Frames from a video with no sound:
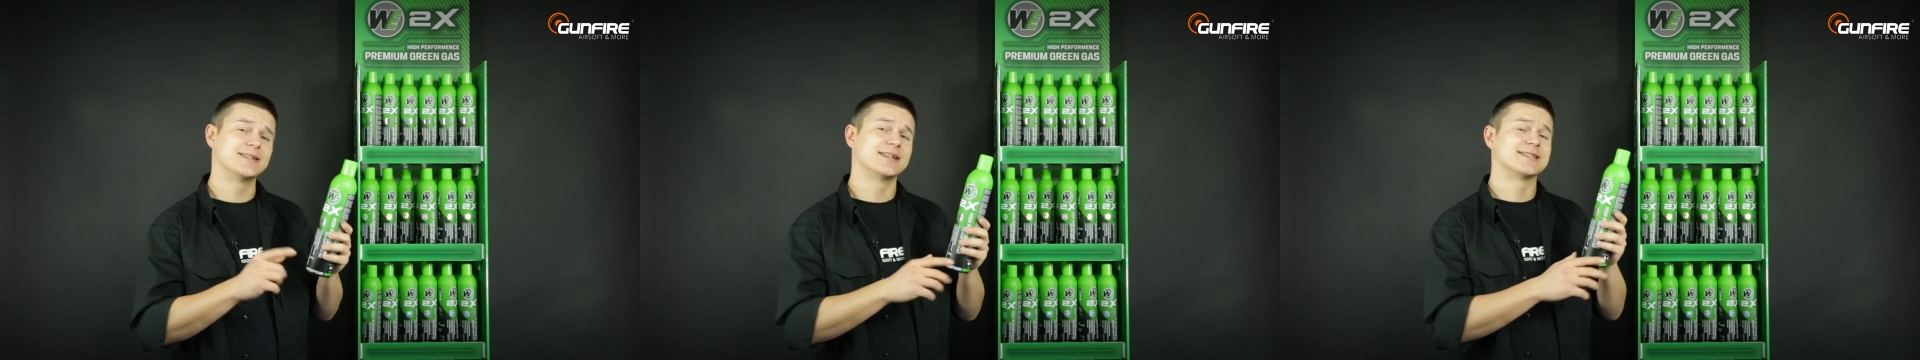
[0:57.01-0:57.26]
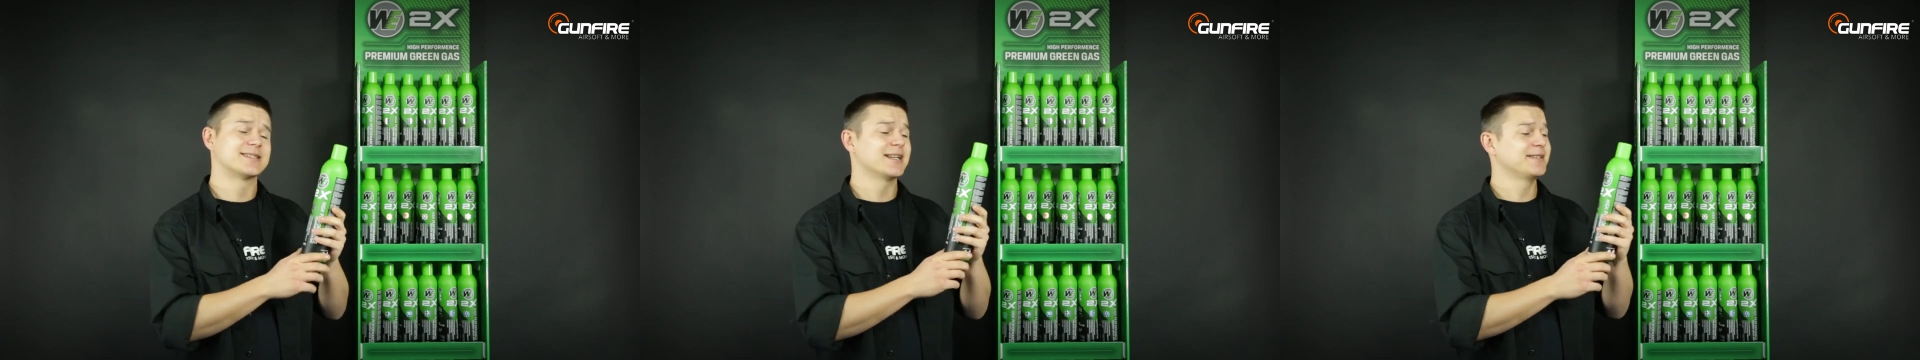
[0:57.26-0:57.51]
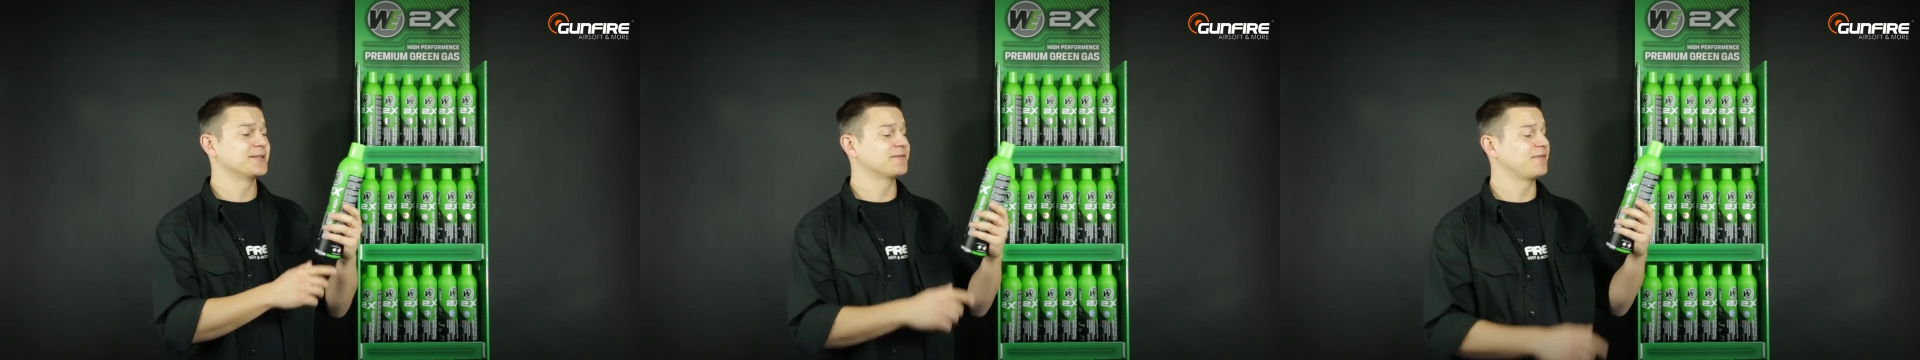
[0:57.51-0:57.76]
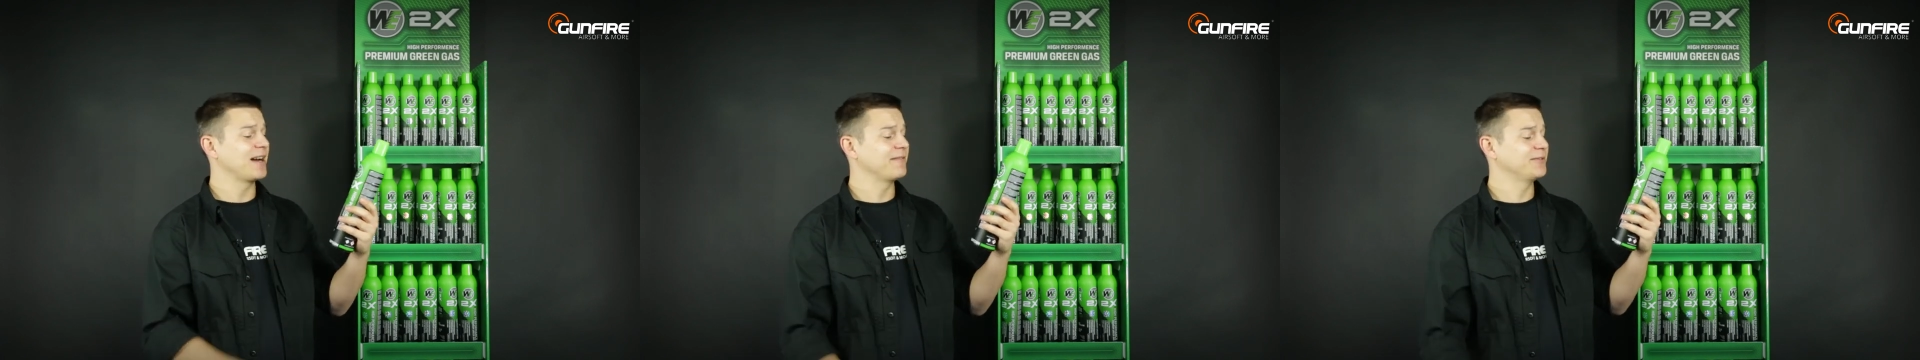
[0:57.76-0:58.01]
that's Celsius,
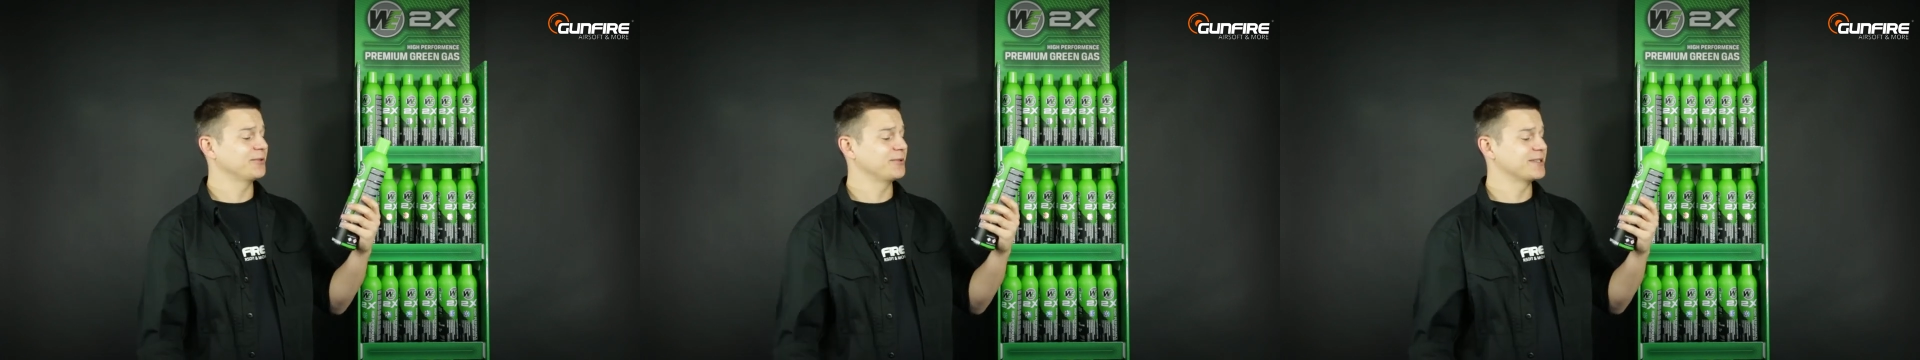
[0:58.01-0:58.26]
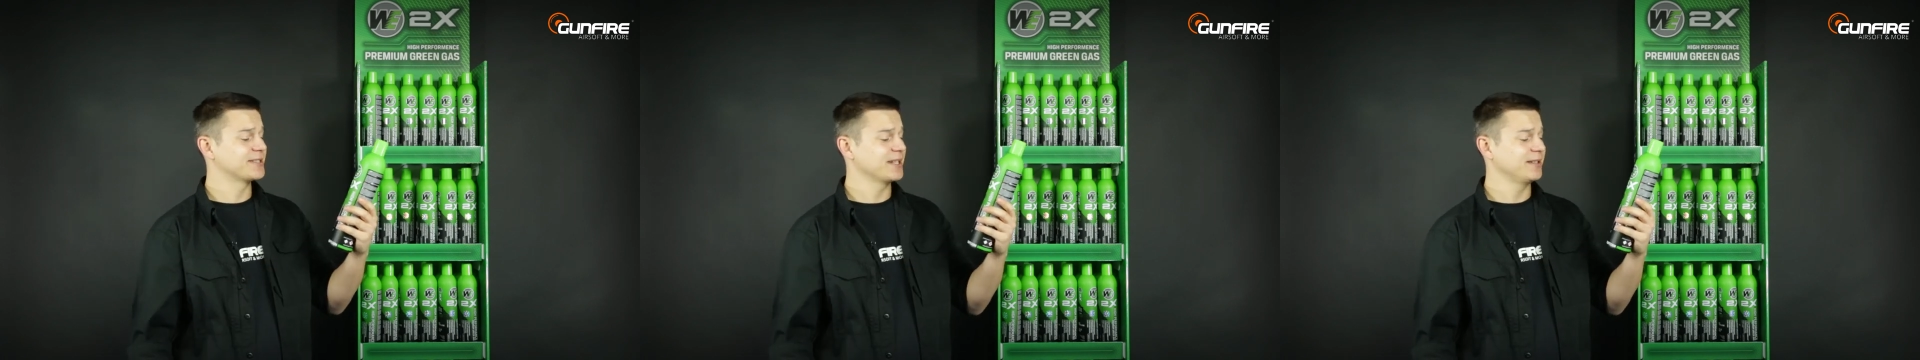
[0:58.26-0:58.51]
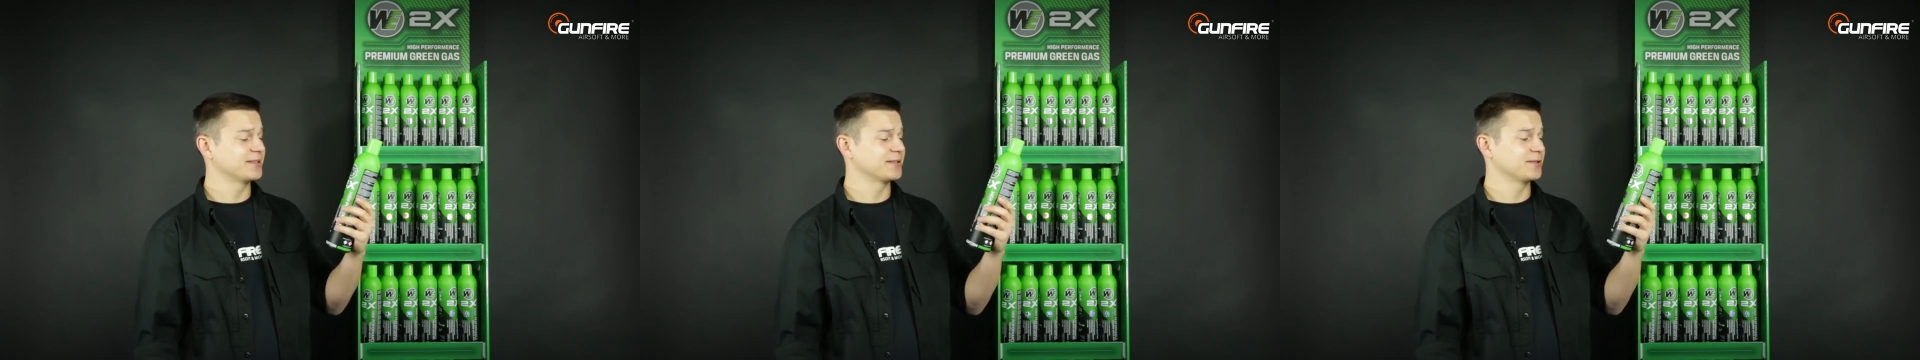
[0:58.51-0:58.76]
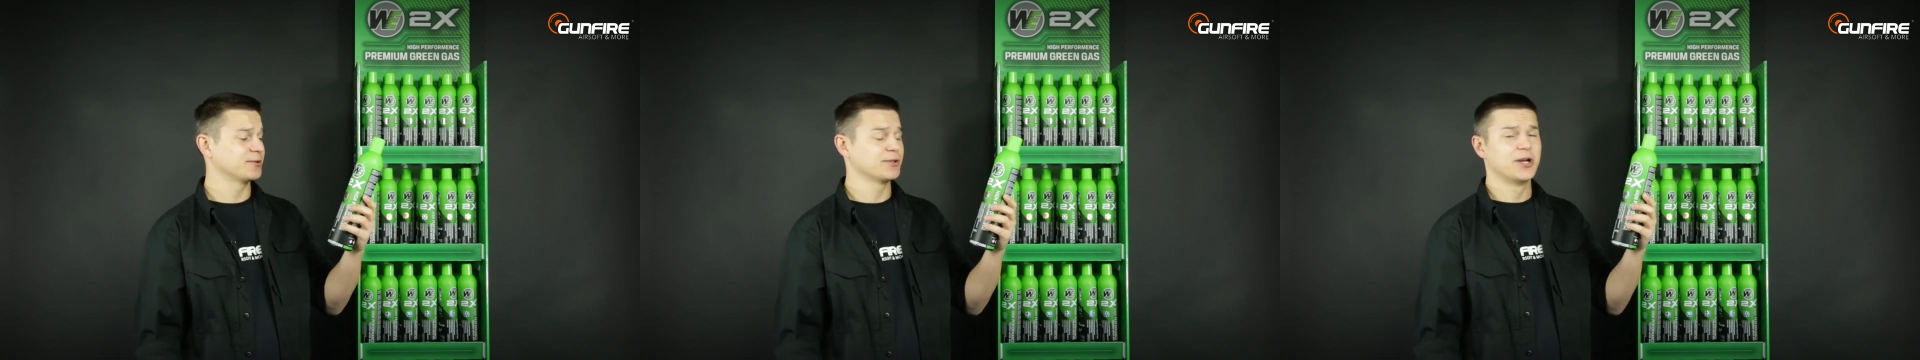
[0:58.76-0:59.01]
5 degrees
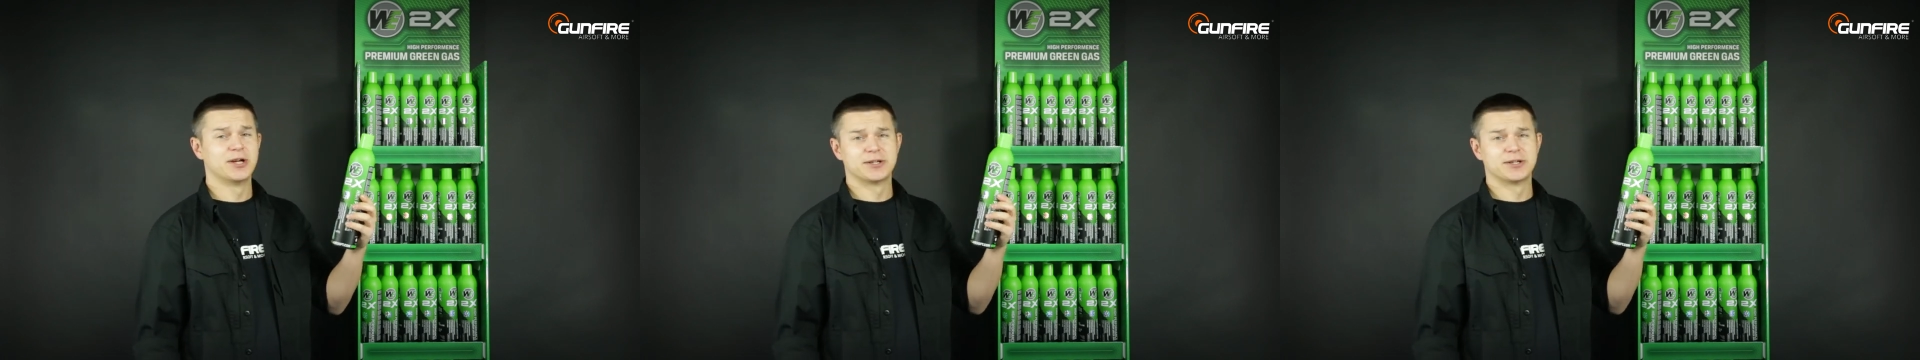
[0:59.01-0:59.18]
Celsius,